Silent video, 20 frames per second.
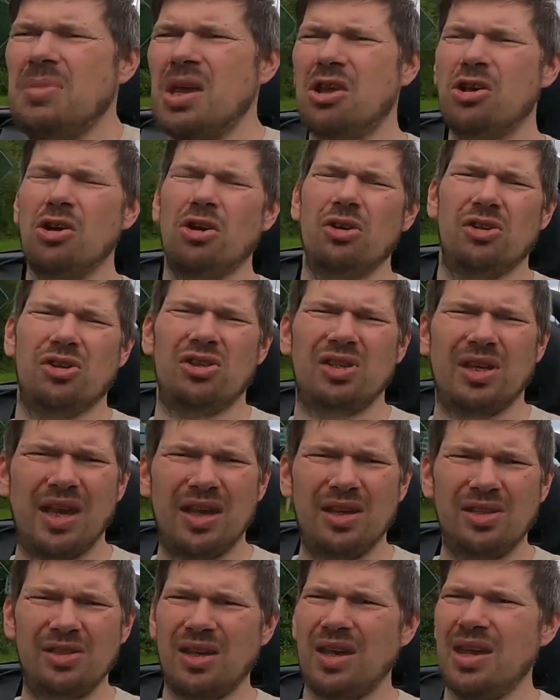My gut
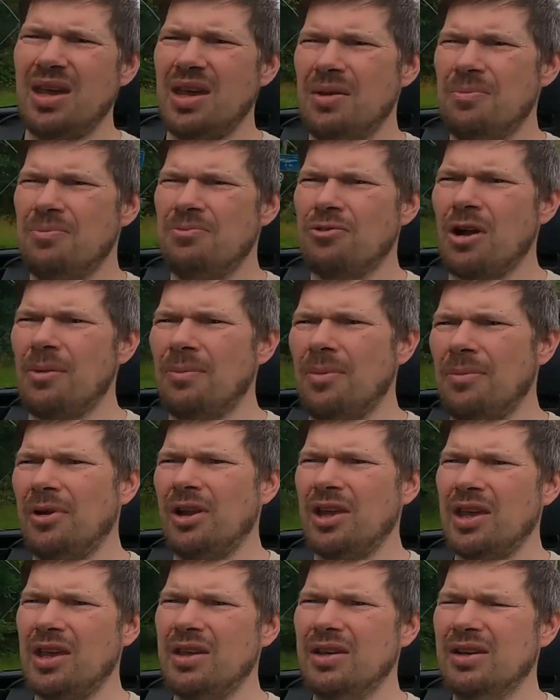says that it
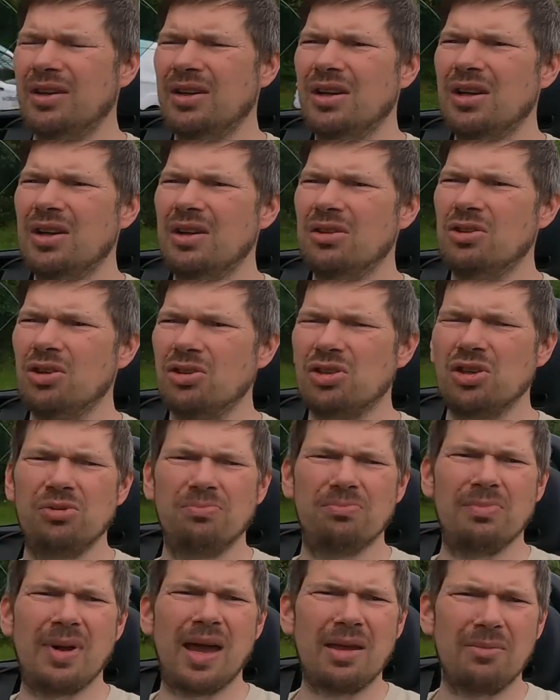probably
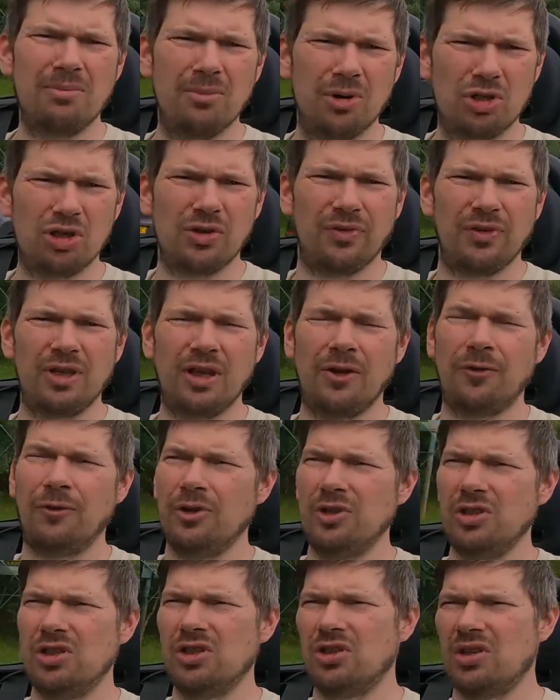doesn't make much of a
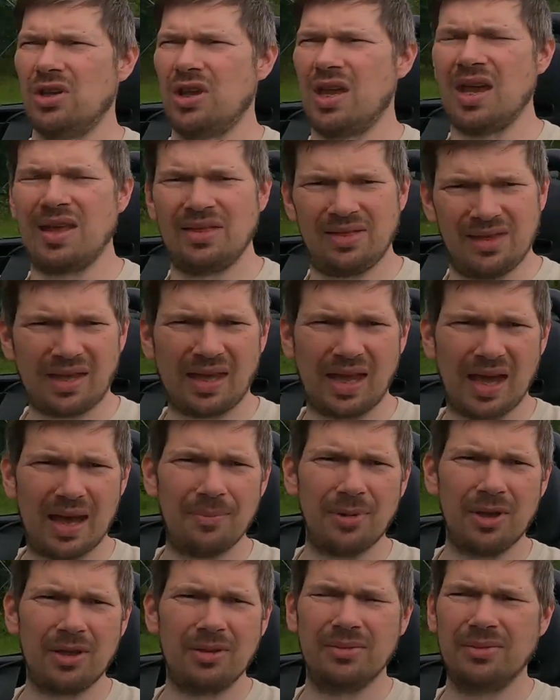difference in the
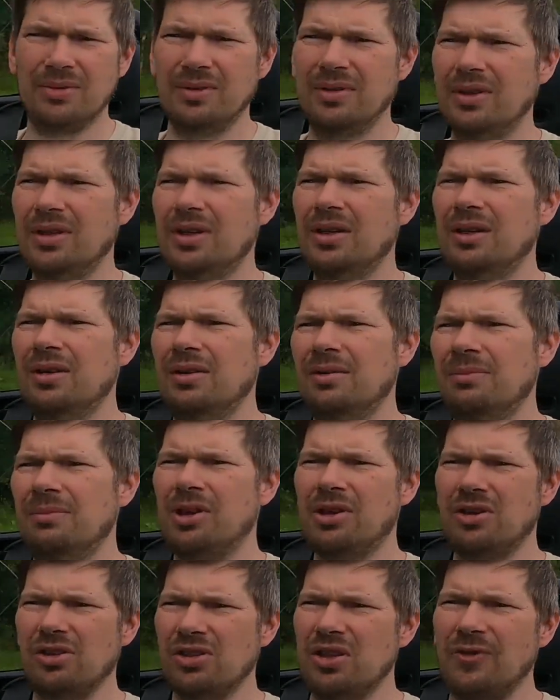cabin,
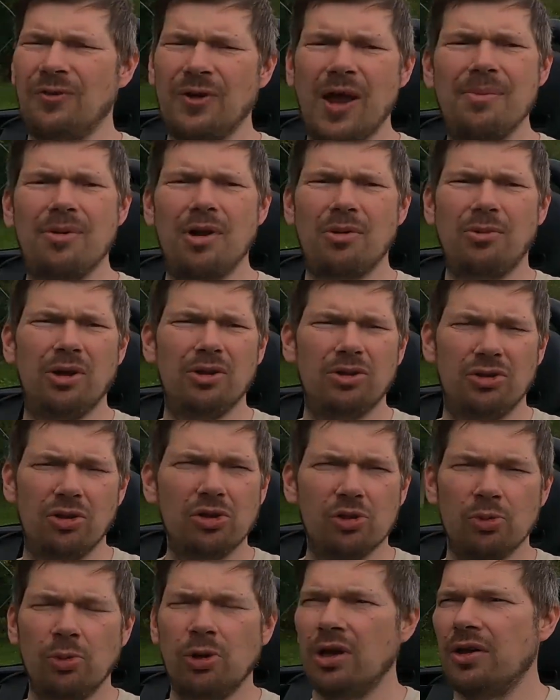because the fabric one
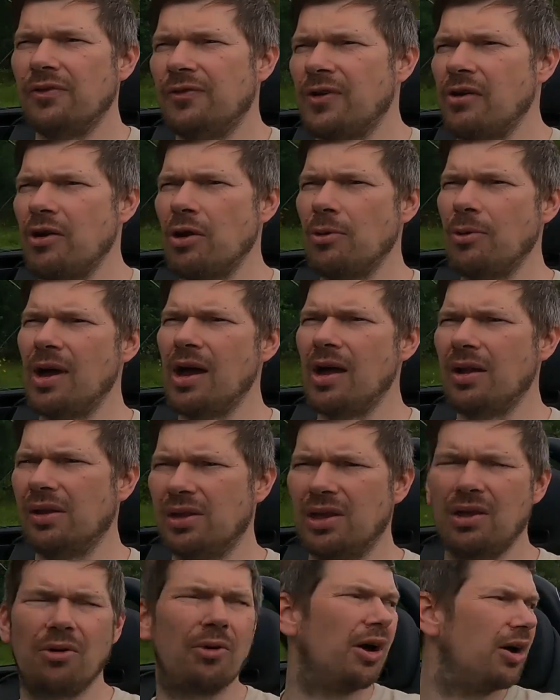does work very well.
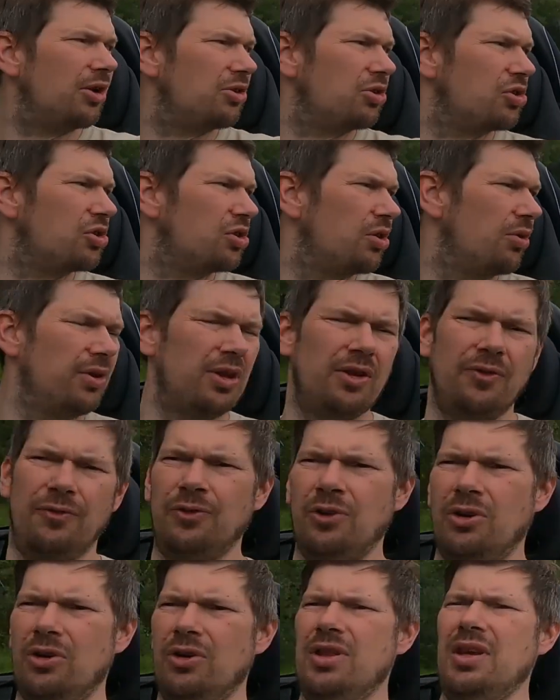You are just doing it
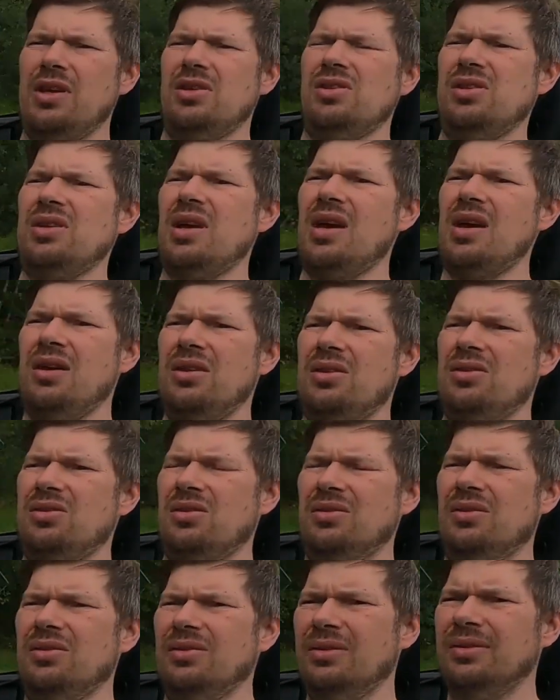for the
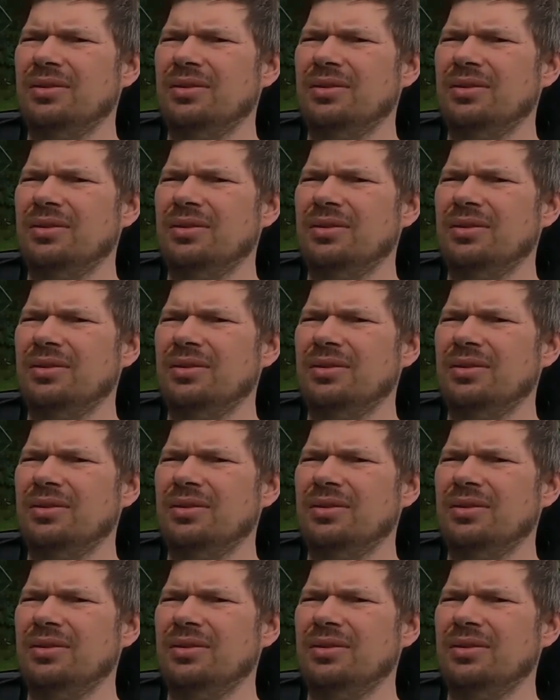aesthetics.